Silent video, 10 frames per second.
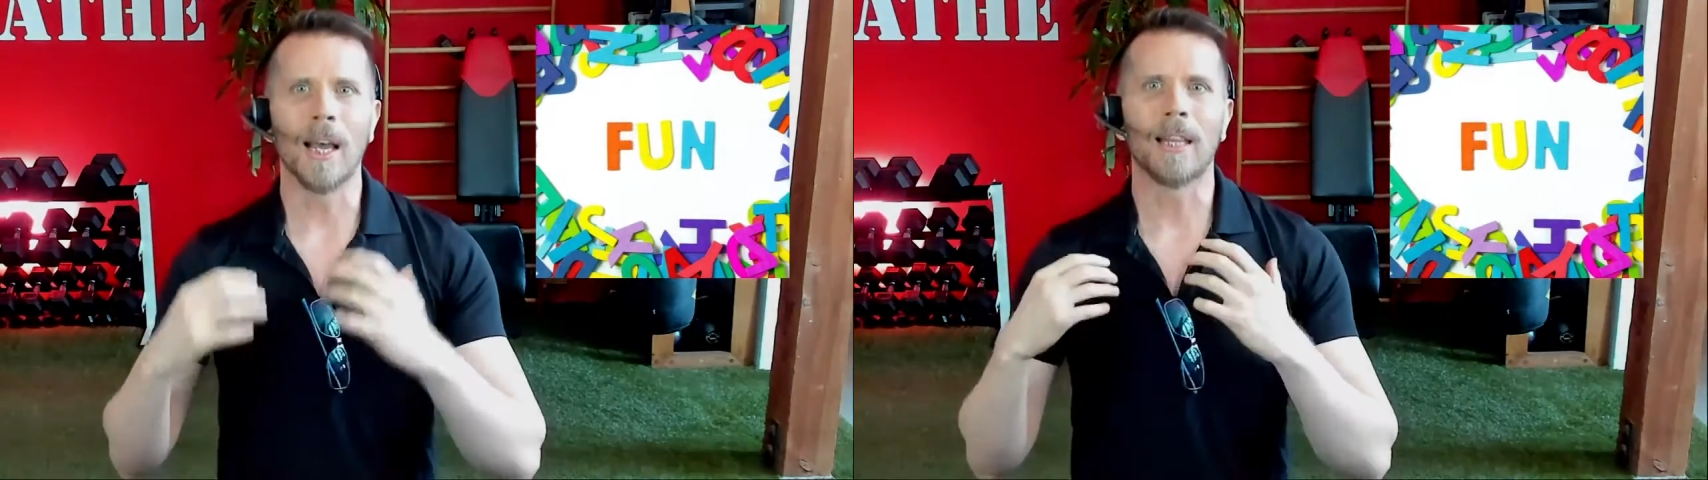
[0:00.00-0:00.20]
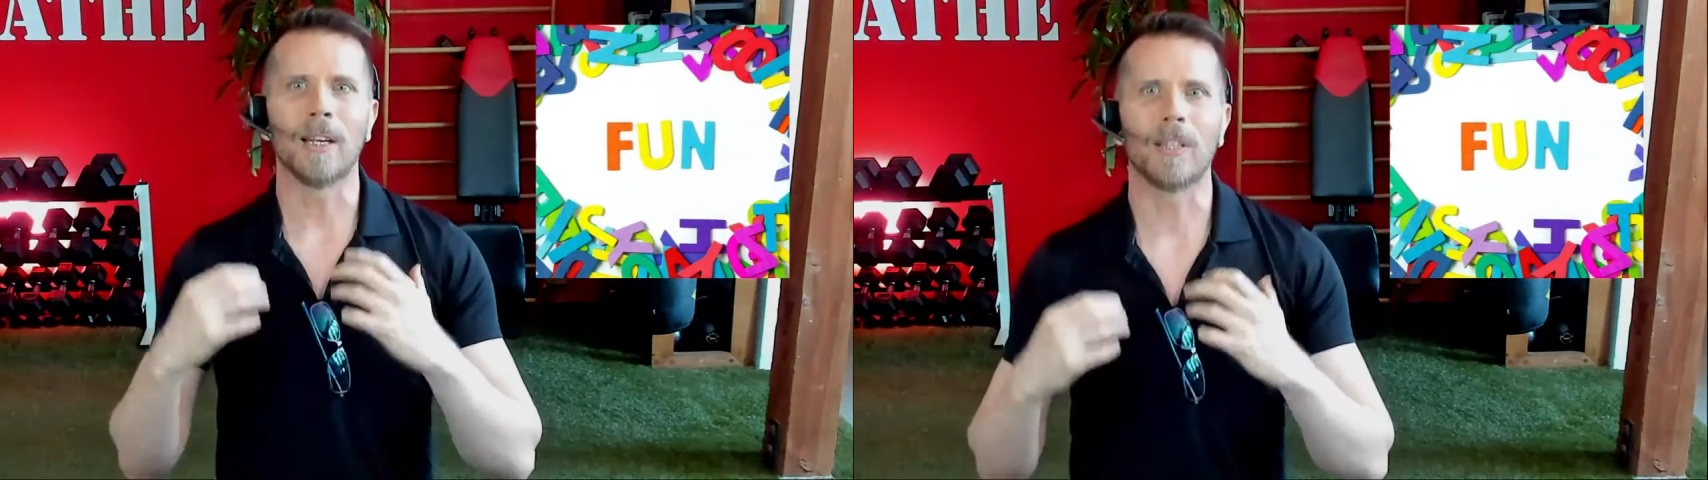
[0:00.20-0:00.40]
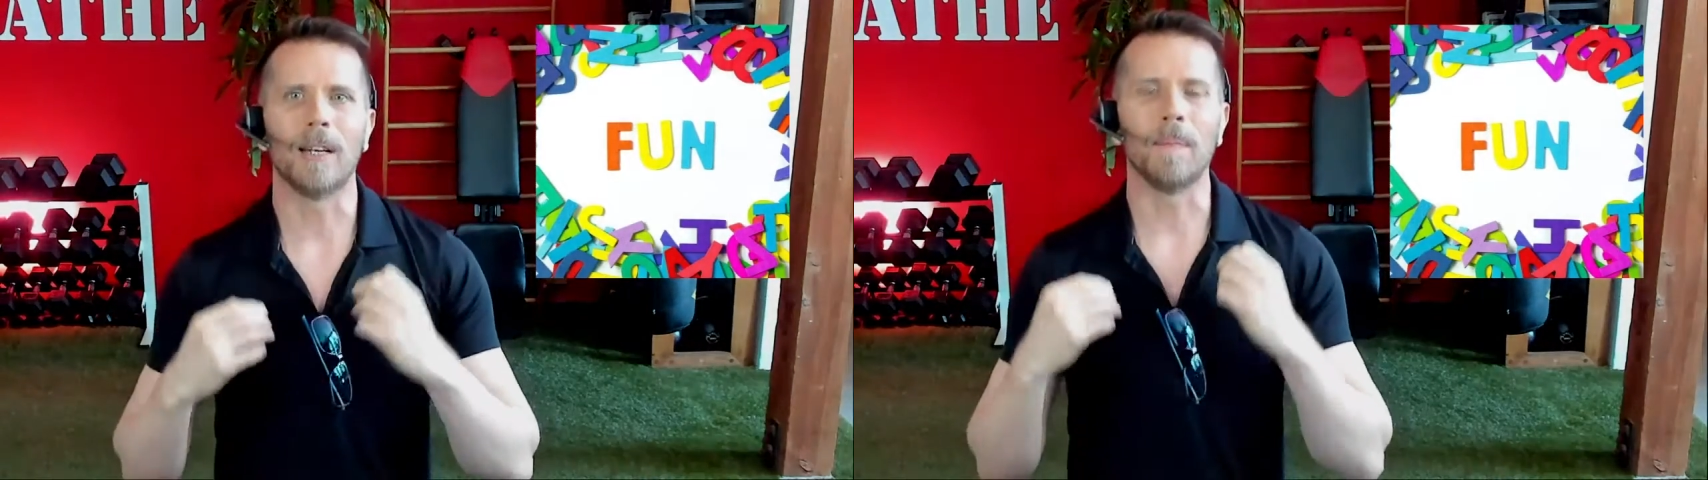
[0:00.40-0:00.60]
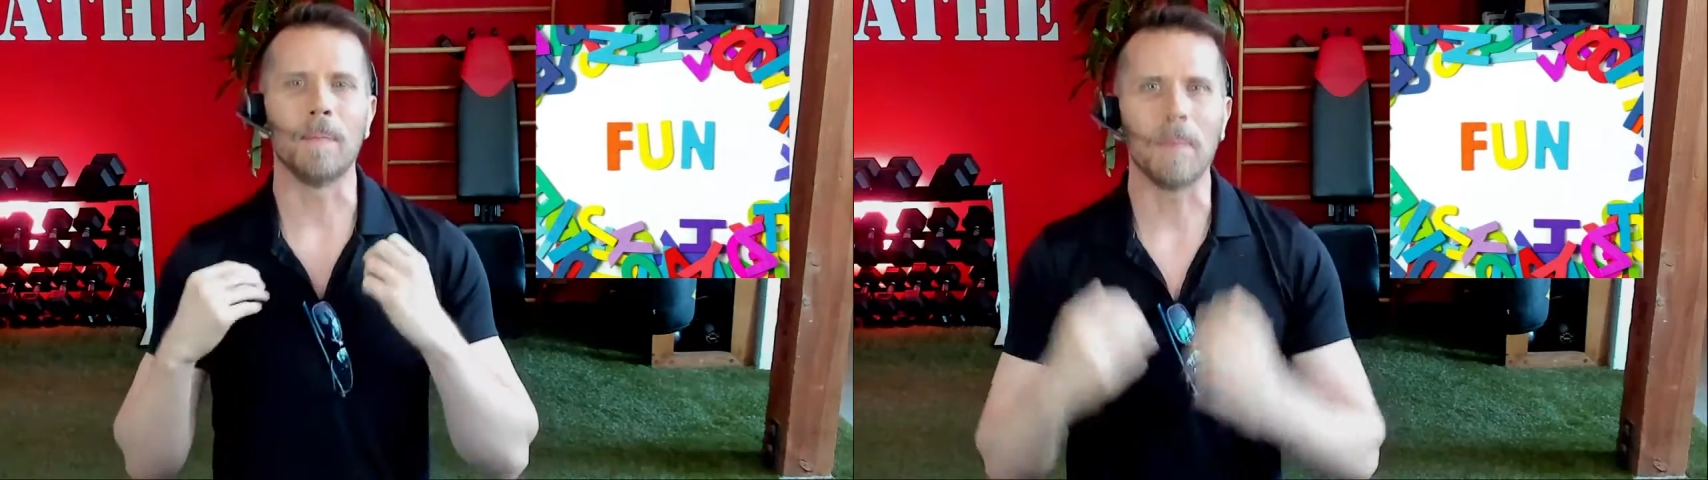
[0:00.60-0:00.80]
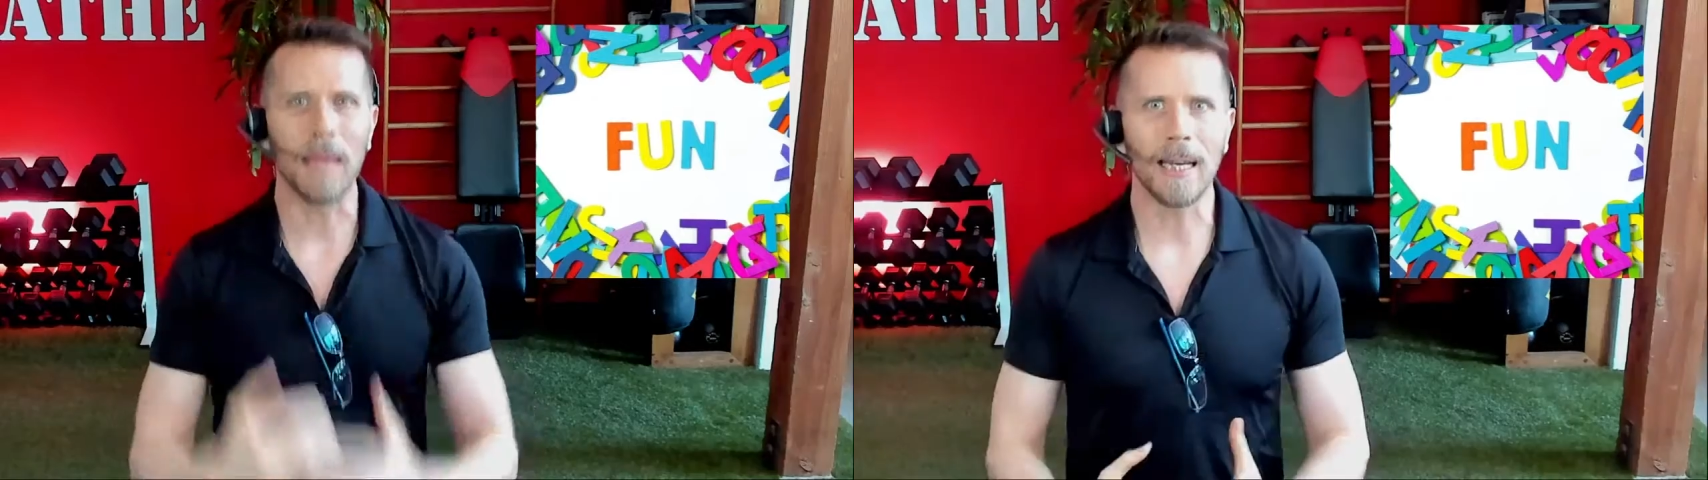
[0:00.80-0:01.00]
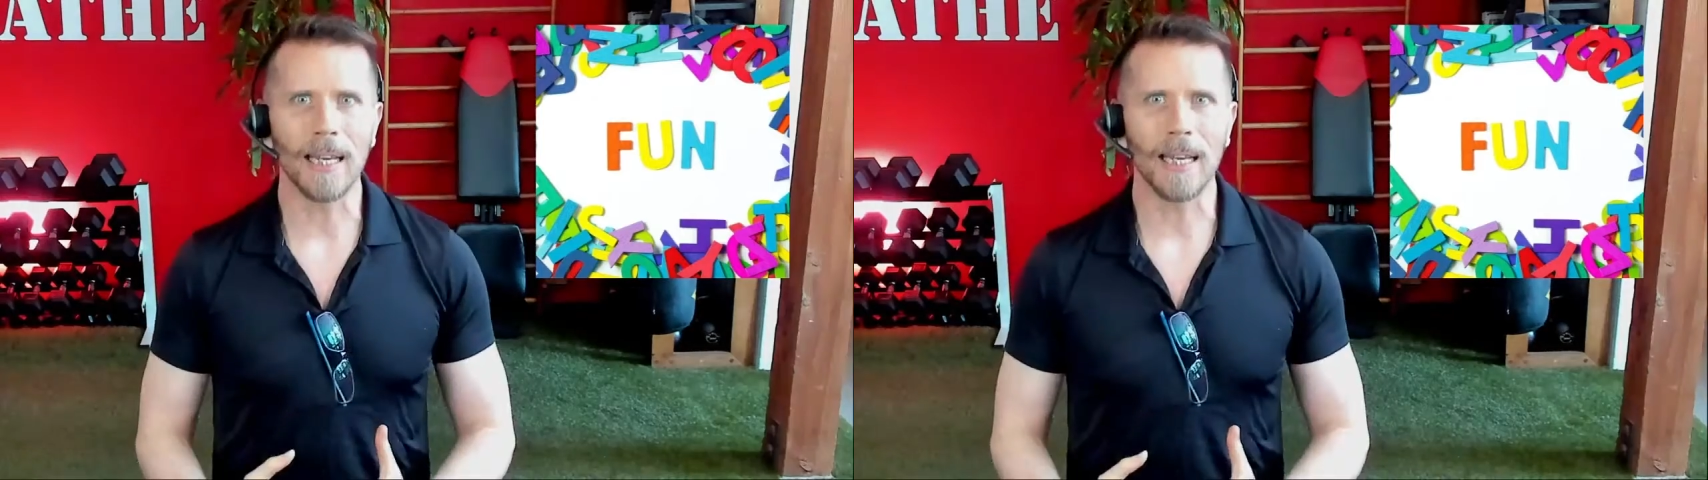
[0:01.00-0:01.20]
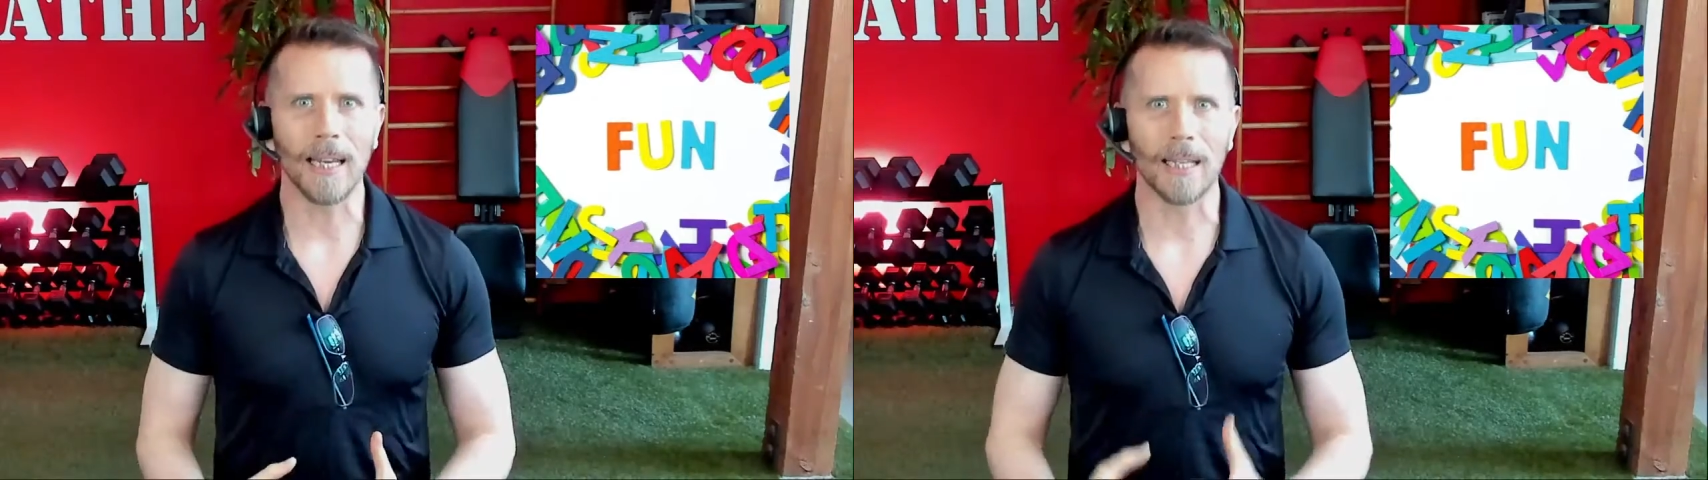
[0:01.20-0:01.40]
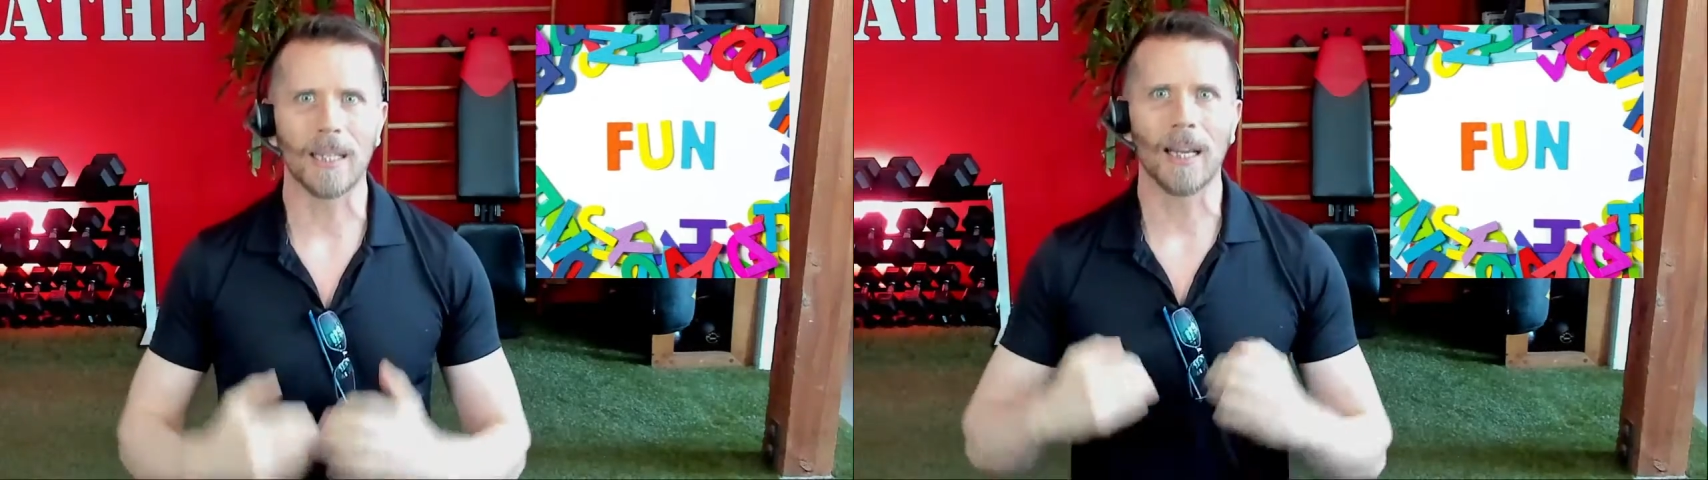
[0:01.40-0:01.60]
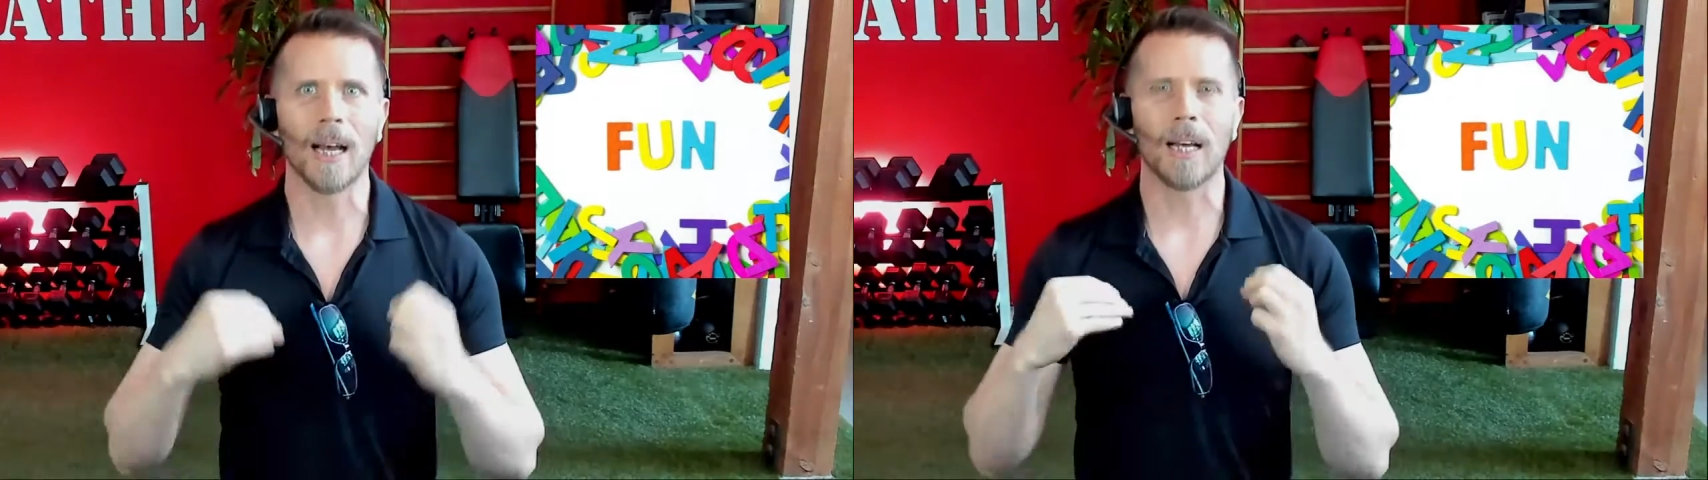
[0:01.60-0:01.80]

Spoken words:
there's an immediate